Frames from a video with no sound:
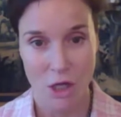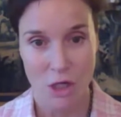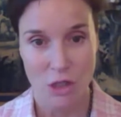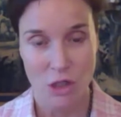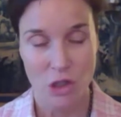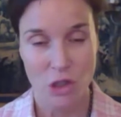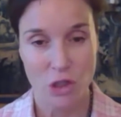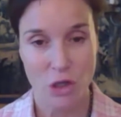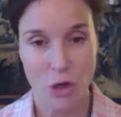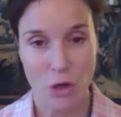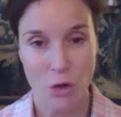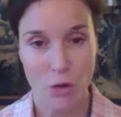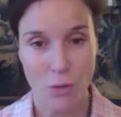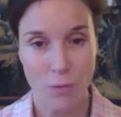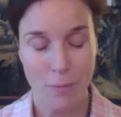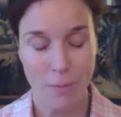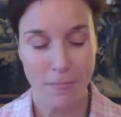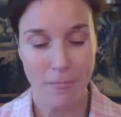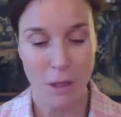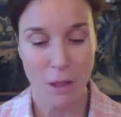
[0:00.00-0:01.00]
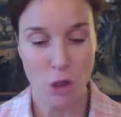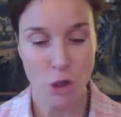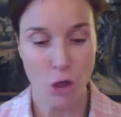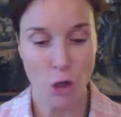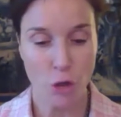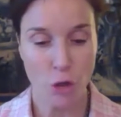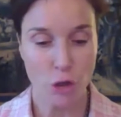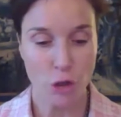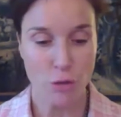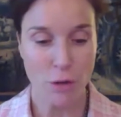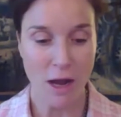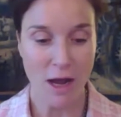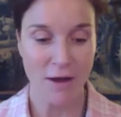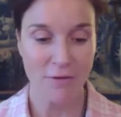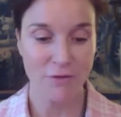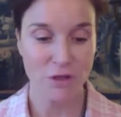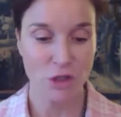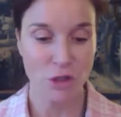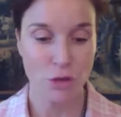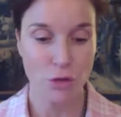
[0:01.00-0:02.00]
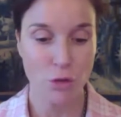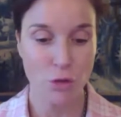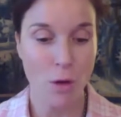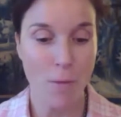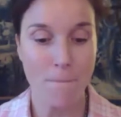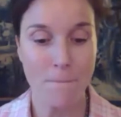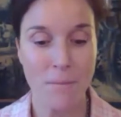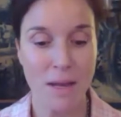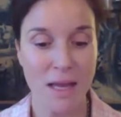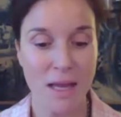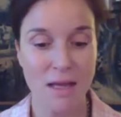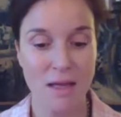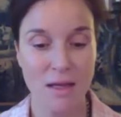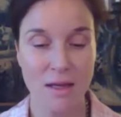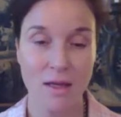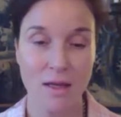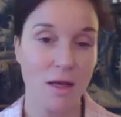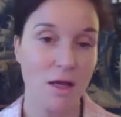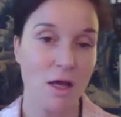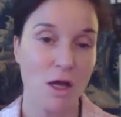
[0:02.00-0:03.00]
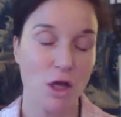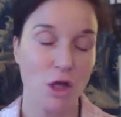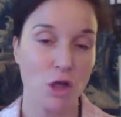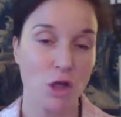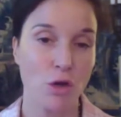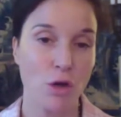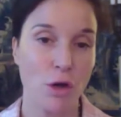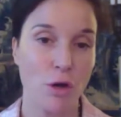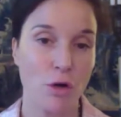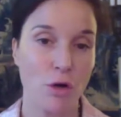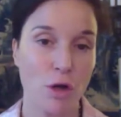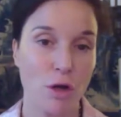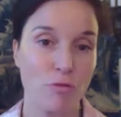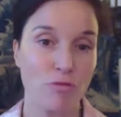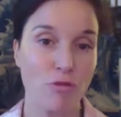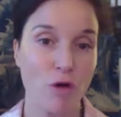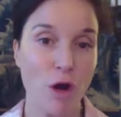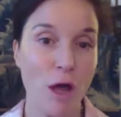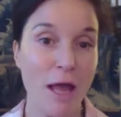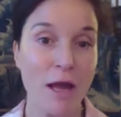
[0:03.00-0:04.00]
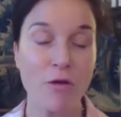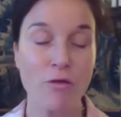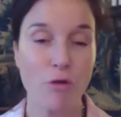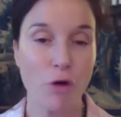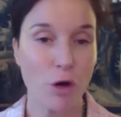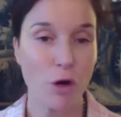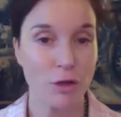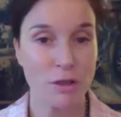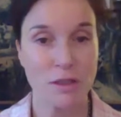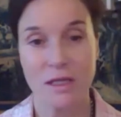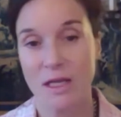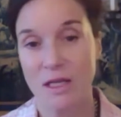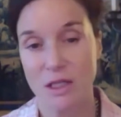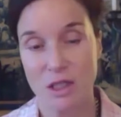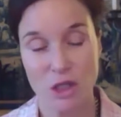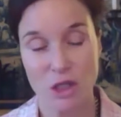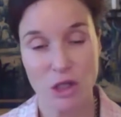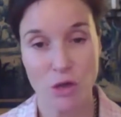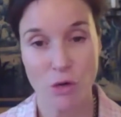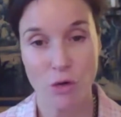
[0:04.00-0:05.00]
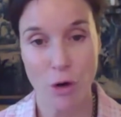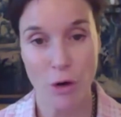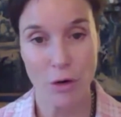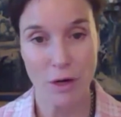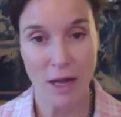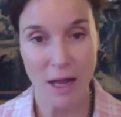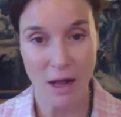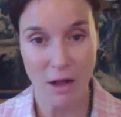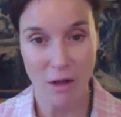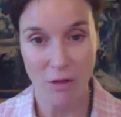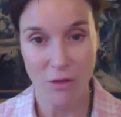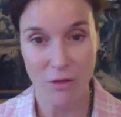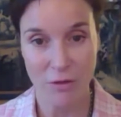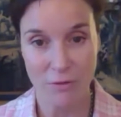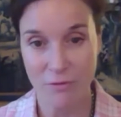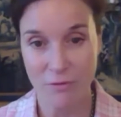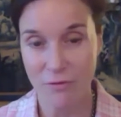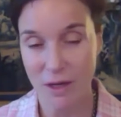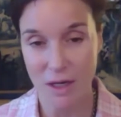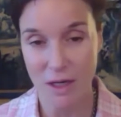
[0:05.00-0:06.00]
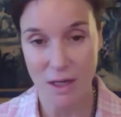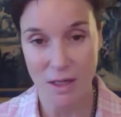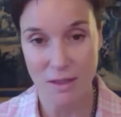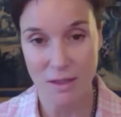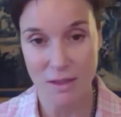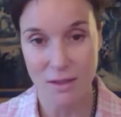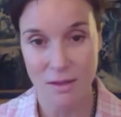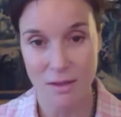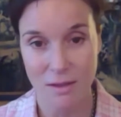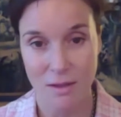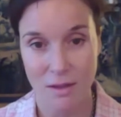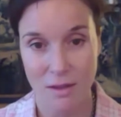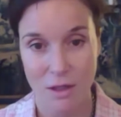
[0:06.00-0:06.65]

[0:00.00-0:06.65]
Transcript: So, you have to make, inroads into your own health and fitness.